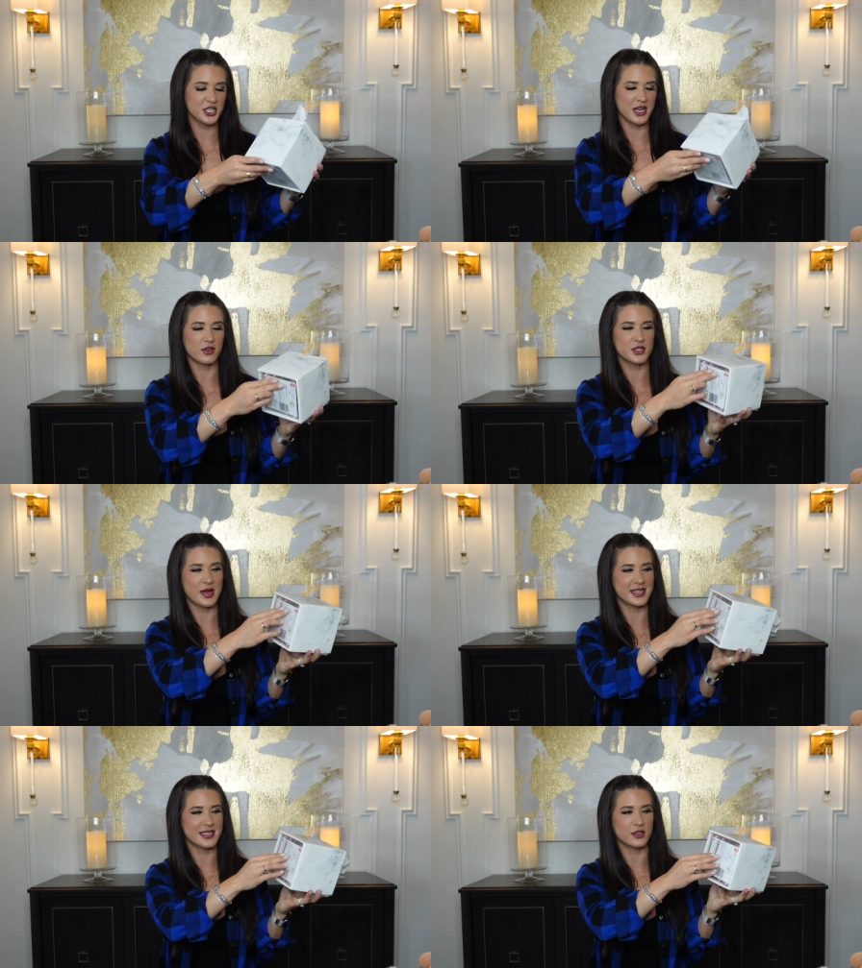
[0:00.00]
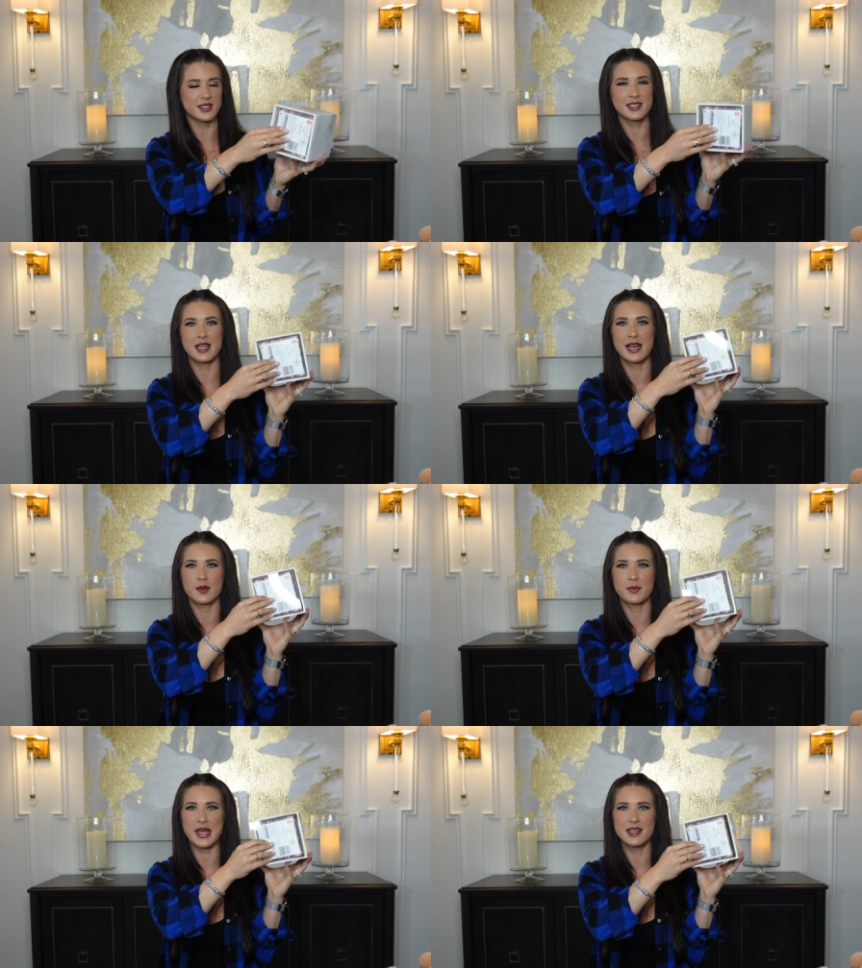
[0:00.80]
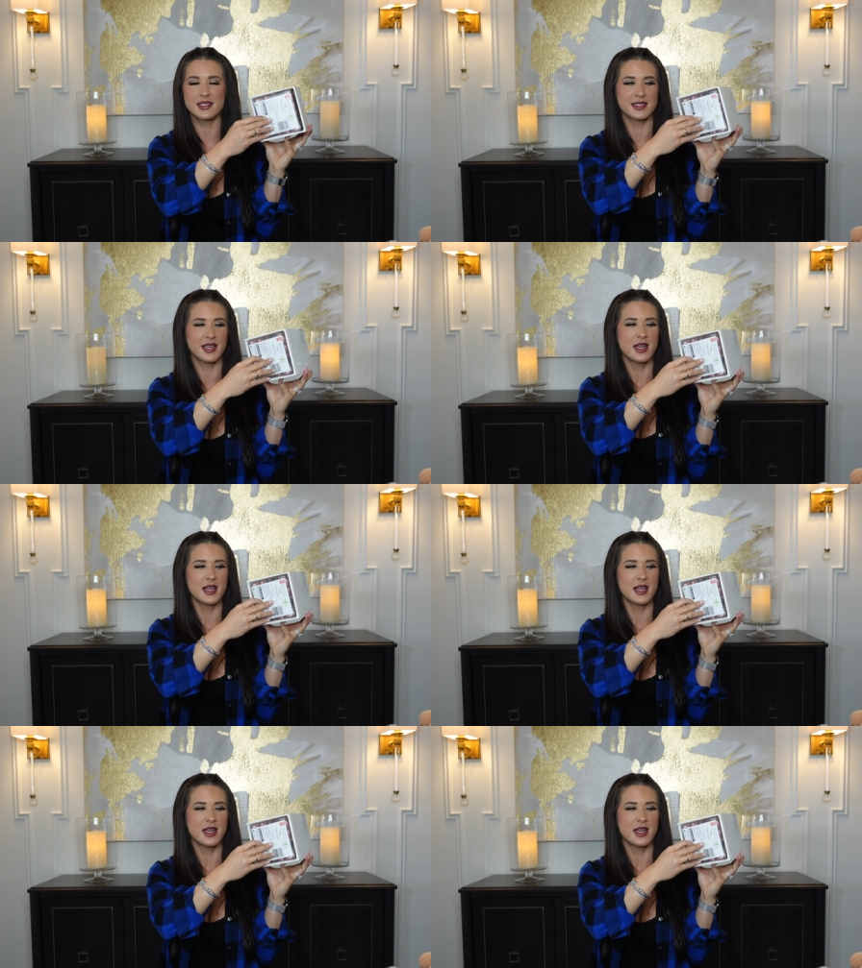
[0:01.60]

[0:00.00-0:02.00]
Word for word: It also has a little sliding base